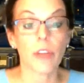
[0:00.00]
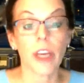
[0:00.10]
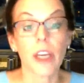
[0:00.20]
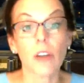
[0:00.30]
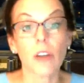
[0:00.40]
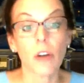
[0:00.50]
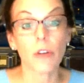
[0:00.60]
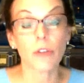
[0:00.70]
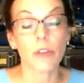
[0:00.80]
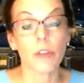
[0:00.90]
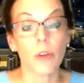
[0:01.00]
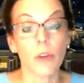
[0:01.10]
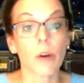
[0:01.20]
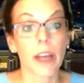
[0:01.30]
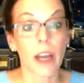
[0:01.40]
They can go to the
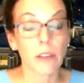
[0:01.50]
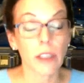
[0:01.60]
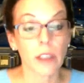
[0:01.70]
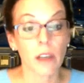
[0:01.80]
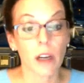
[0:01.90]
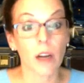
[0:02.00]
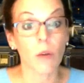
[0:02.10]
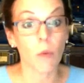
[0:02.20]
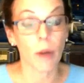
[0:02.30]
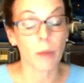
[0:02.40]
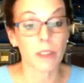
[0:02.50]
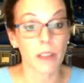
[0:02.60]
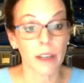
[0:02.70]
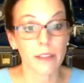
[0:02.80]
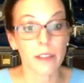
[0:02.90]
York County
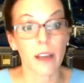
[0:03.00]
website